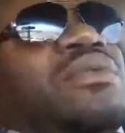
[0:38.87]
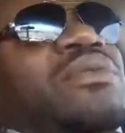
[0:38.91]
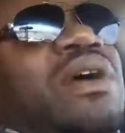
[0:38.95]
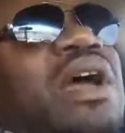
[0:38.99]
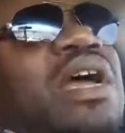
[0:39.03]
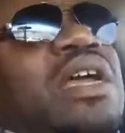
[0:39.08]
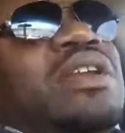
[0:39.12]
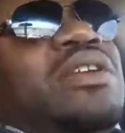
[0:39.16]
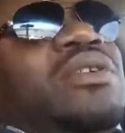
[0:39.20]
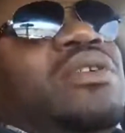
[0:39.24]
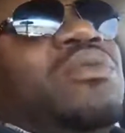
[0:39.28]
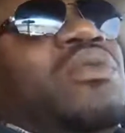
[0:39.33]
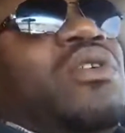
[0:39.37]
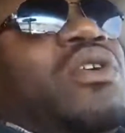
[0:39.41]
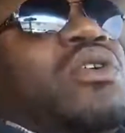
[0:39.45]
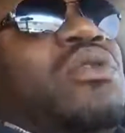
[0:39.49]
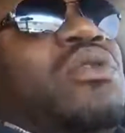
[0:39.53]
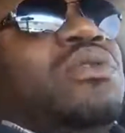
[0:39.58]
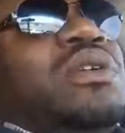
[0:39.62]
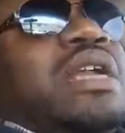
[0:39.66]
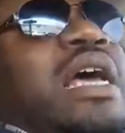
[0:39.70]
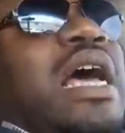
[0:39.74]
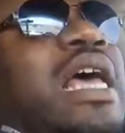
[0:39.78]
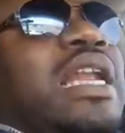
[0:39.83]
a right and a
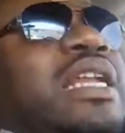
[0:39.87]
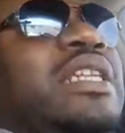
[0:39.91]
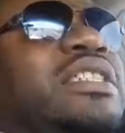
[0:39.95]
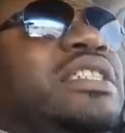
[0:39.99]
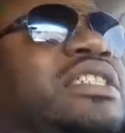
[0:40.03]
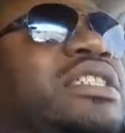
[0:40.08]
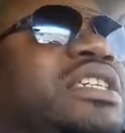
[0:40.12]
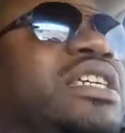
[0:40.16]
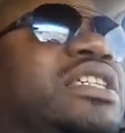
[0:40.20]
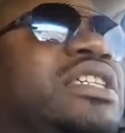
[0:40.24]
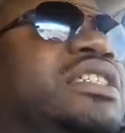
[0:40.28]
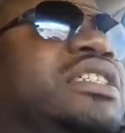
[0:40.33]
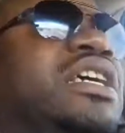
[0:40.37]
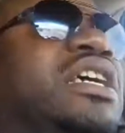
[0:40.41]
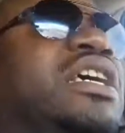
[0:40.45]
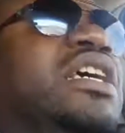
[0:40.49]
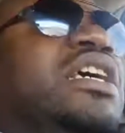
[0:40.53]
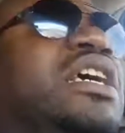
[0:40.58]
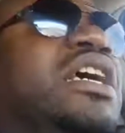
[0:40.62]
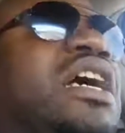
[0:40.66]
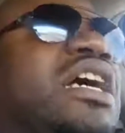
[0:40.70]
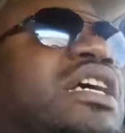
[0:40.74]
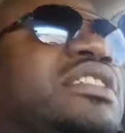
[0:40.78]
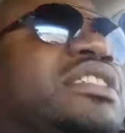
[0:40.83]
wrong knowledge. It's just
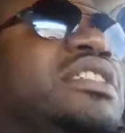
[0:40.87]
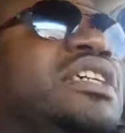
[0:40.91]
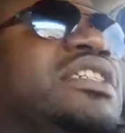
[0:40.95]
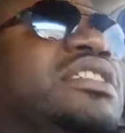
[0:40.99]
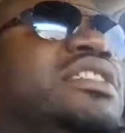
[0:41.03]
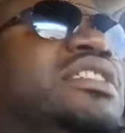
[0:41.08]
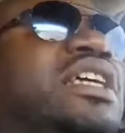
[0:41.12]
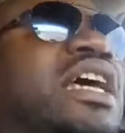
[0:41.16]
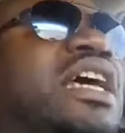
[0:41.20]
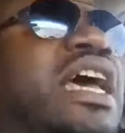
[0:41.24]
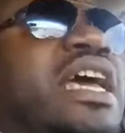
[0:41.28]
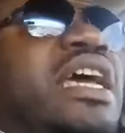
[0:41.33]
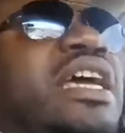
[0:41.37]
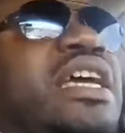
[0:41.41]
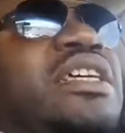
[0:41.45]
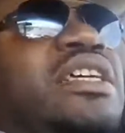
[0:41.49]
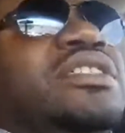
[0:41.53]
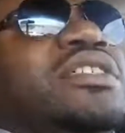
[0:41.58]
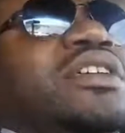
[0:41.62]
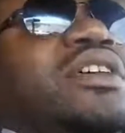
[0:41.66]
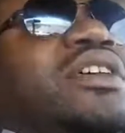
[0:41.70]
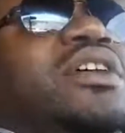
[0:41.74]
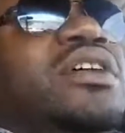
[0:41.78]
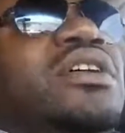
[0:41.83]
a such thing
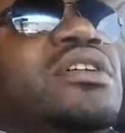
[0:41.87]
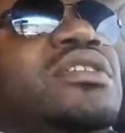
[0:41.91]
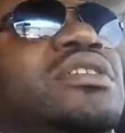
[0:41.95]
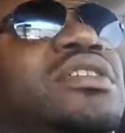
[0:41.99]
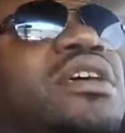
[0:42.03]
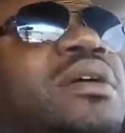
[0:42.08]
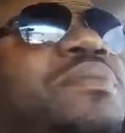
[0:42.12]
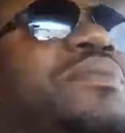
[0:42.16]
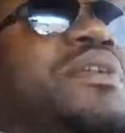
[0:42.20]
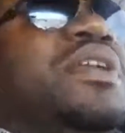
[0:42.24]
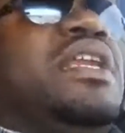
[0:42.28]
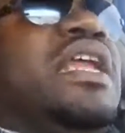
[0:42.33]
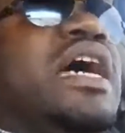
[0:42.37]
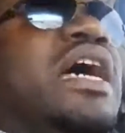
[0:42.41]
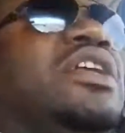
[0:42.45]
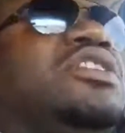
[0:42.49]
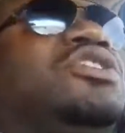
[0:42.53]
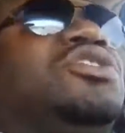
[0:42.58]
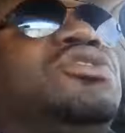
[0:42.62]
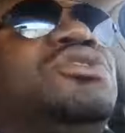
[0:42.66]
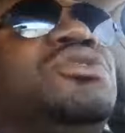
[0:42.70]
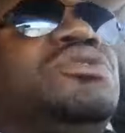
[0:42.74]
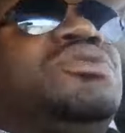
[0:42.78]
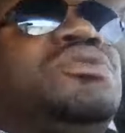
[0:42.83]
as something not
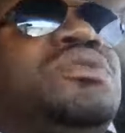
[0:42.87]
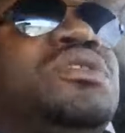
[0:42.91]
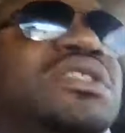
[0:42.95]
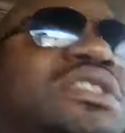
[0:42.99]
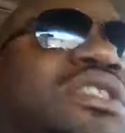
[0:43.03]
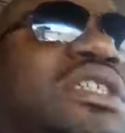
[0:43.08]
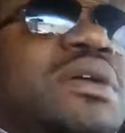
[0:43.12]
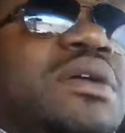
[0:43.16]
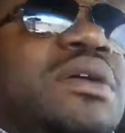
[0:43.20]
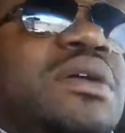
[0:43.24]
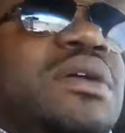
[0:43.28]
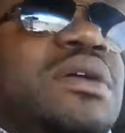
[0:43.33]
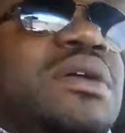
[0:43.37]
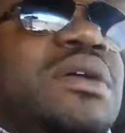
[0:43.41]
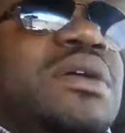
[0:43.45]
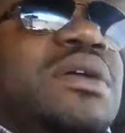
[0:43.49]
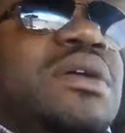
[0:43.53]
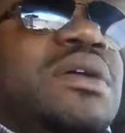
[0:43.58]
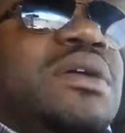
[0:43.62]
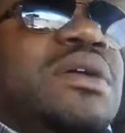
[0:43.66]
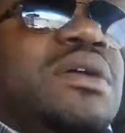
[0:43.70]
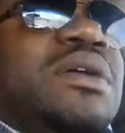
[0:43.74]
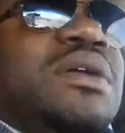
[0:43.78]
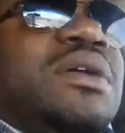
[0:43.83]
true and something
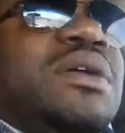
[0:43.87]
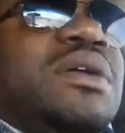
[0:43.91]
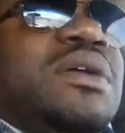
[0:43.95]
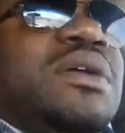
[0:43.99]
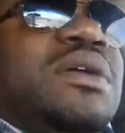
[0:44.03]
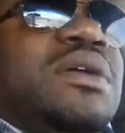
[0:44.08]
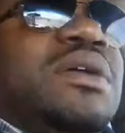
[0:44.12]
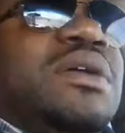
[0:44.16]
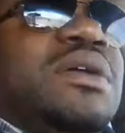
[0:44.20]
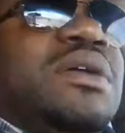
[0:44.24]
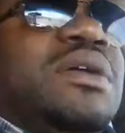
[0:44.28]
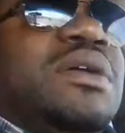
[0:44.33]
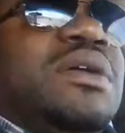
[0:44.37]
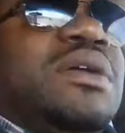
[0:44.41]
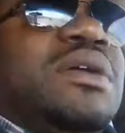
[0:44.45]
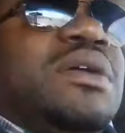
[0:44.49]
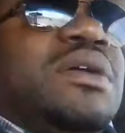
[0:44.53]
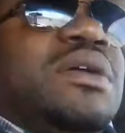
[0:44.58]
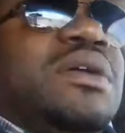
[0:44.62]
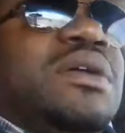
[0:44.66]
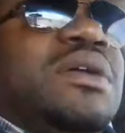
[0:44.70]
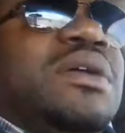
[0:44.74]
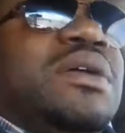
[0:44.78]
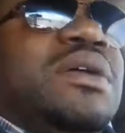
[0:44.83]
true,
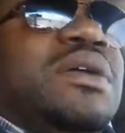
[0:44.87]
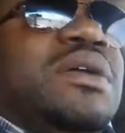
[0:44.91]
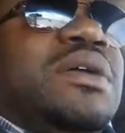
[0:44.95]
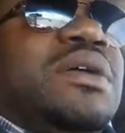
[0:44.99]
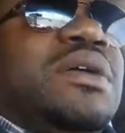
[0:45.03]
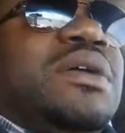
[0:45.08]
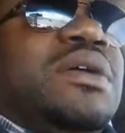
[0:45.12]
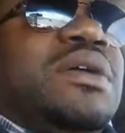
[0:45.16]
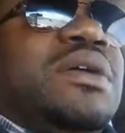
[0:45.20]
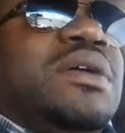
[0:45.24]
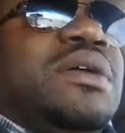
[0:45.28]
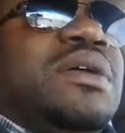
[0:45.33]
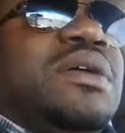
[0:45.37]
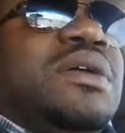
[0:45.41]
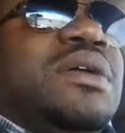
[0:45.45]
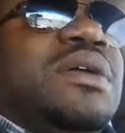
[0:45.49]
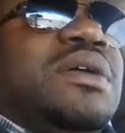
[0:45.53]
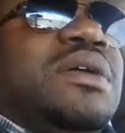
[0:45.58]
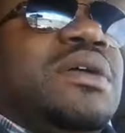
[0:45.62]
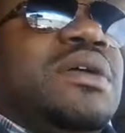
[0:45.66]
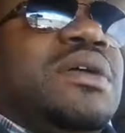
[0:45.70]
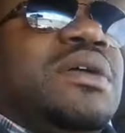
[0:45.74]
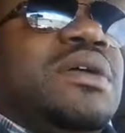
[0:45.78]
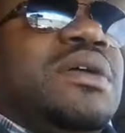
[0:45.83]
but they all link to
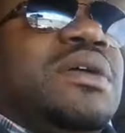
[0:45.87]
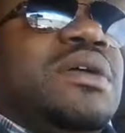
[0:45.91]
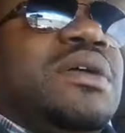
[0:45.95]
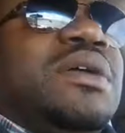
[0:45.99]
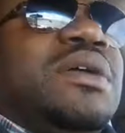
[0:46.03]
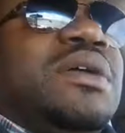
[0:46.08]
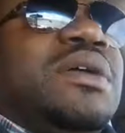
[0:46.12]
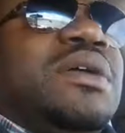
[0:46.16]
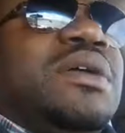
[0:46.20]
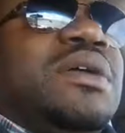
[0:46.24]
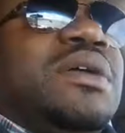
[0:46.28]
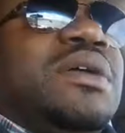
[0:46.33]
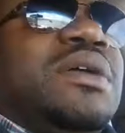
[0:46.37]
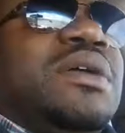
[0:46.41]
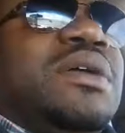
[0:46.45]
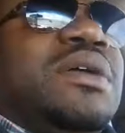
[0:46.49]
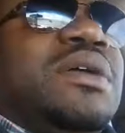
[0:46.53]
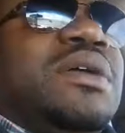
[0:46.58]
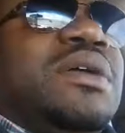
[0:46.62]
some kind of origin.